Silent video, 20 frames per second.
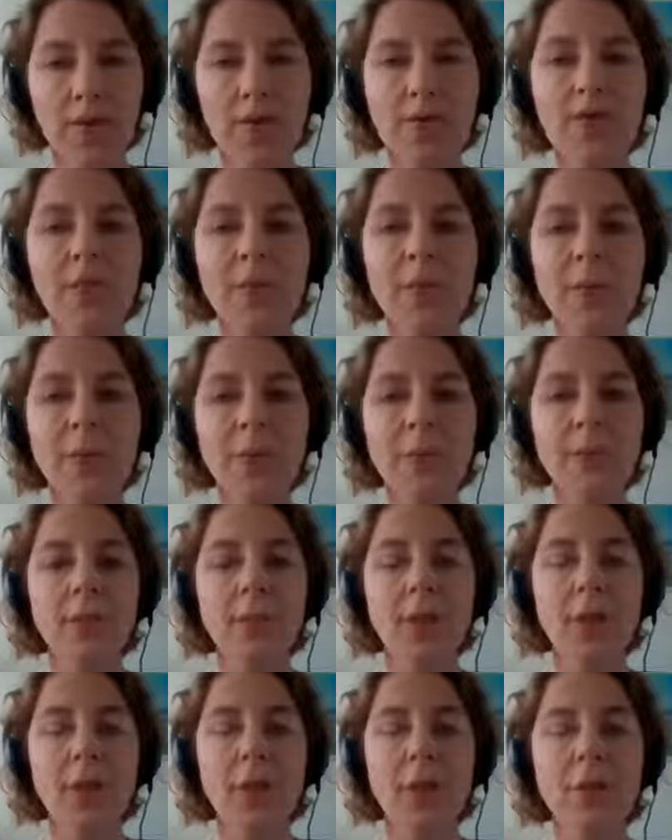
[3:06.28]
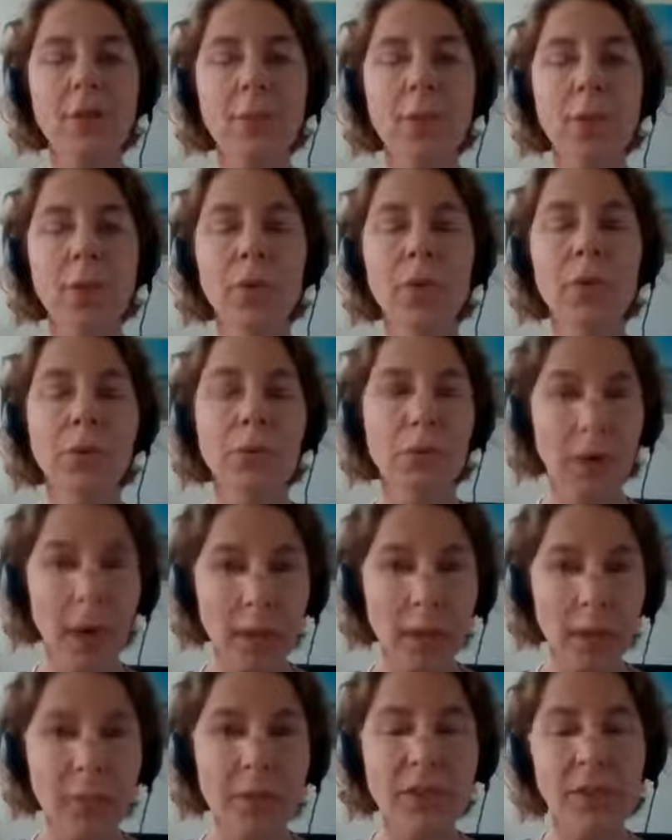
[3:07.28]
We use the heat to both
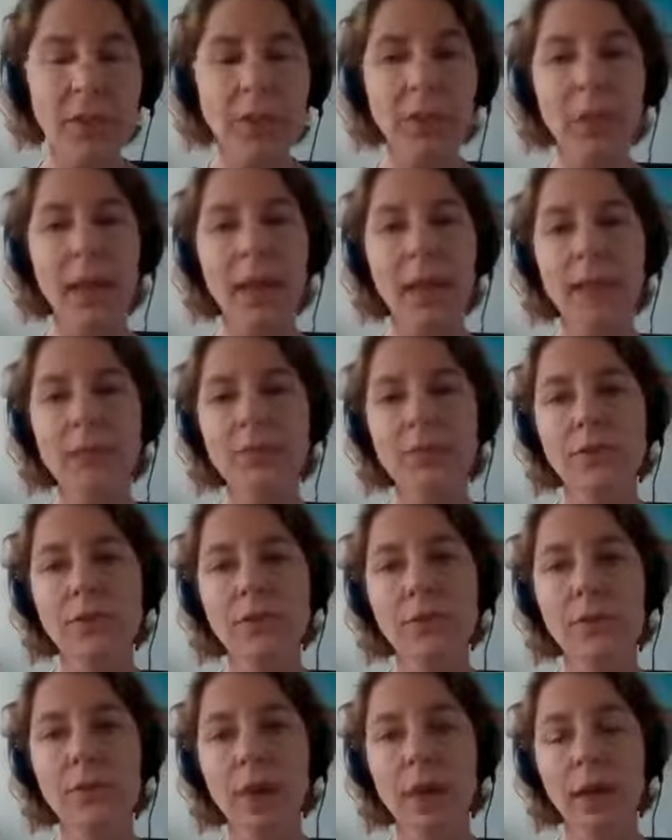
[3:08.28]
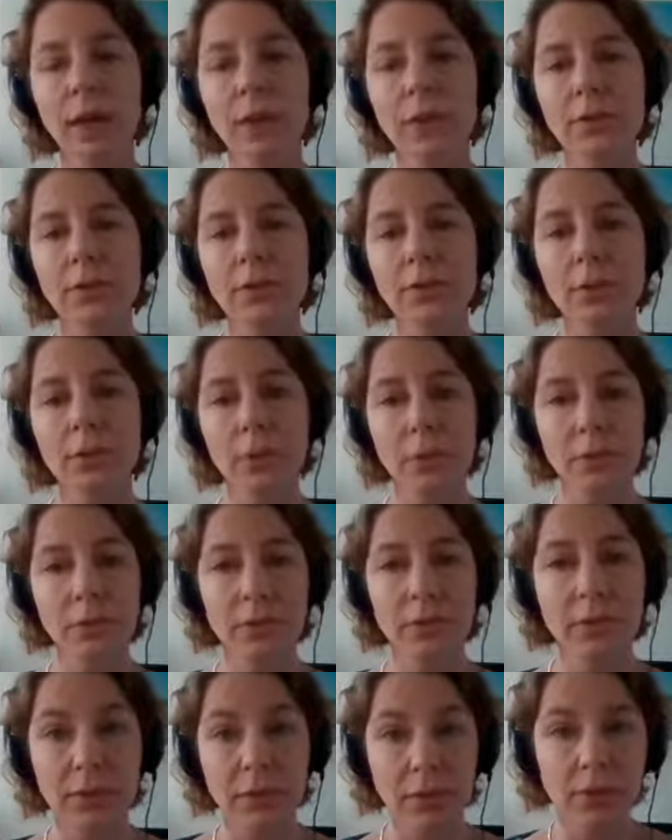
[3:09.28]
dry the material and to
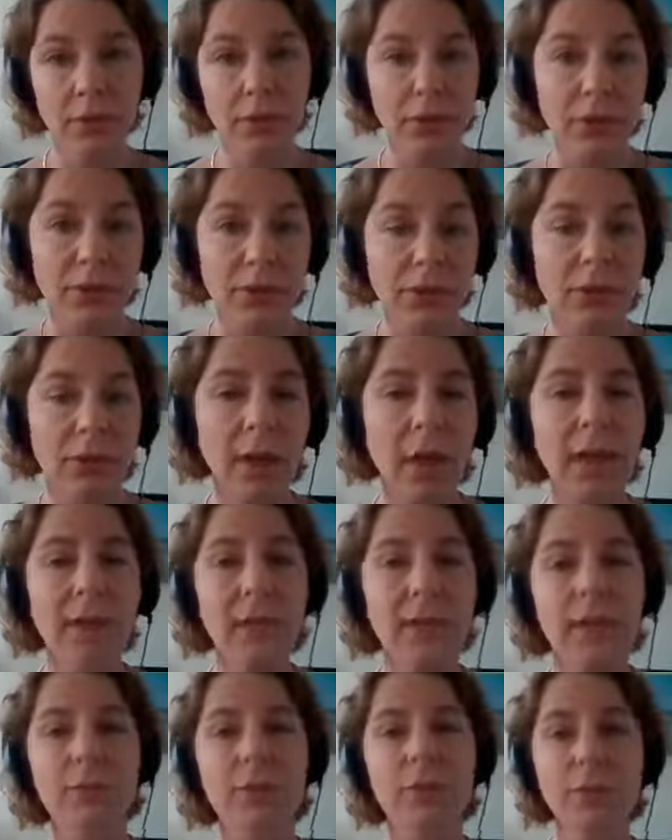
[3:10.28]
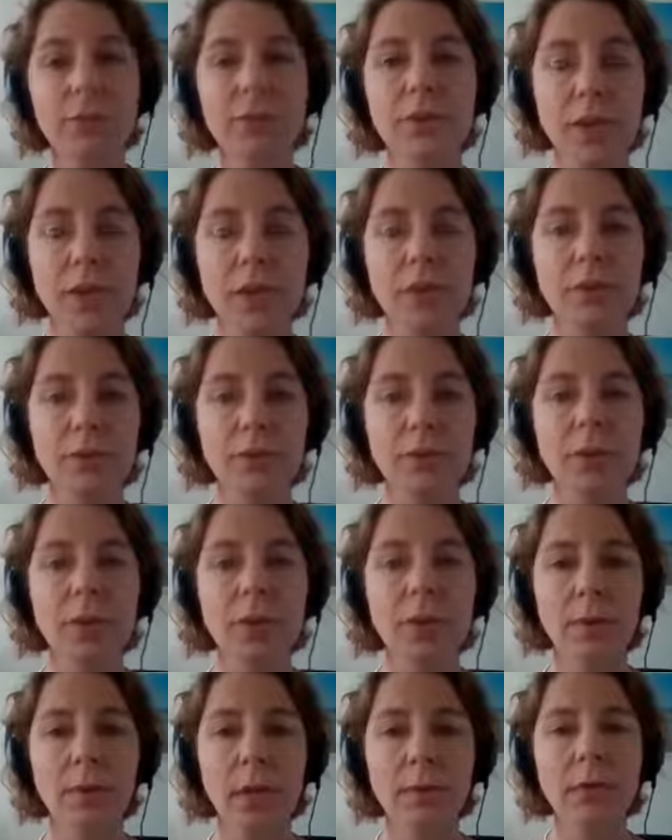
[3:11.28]
sterilize it, so to say, to
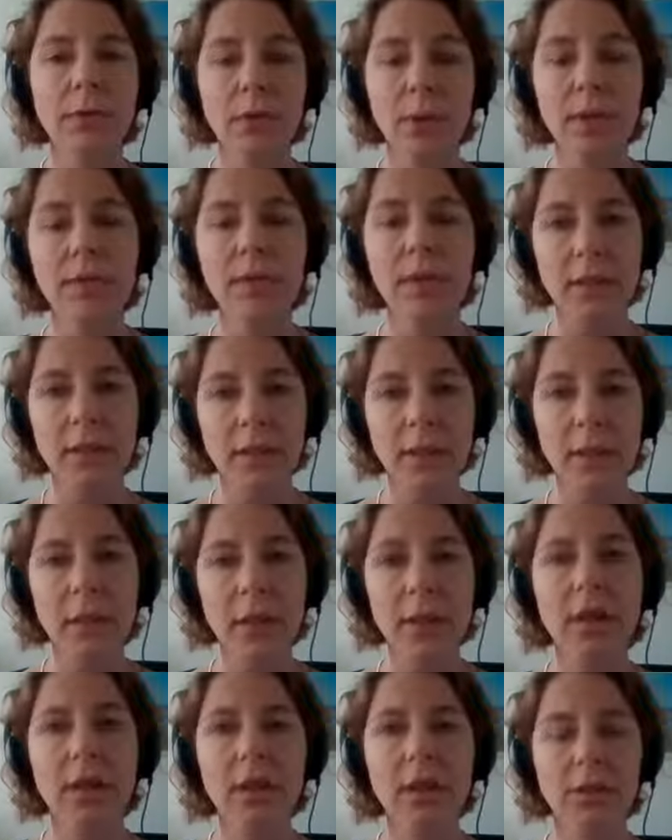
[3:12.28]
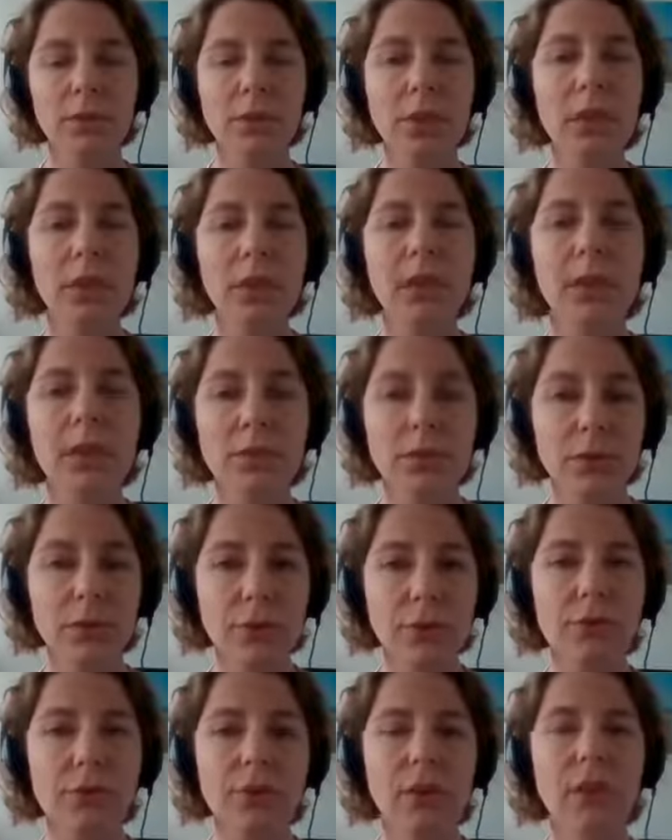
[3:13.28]
pasteurize it. So the heat is
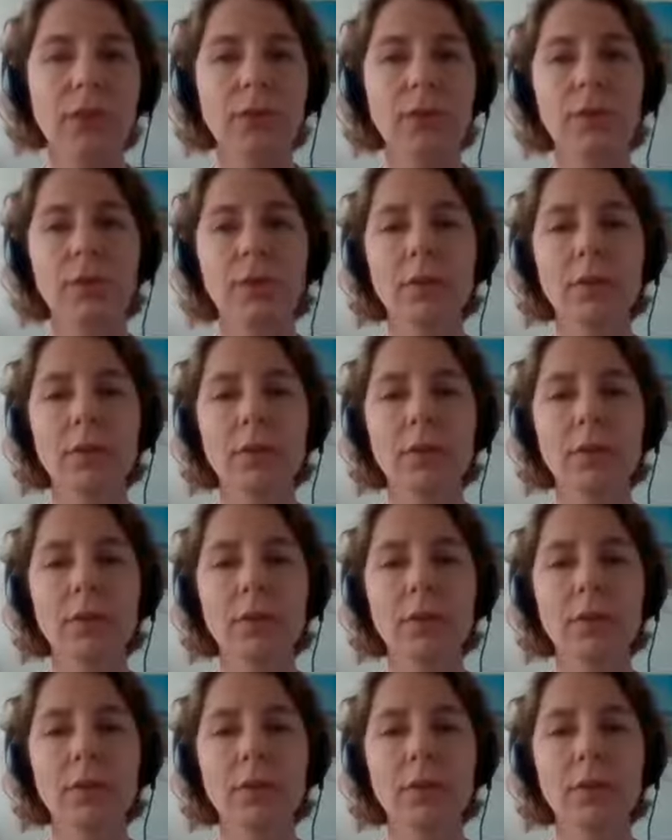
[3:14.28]
used.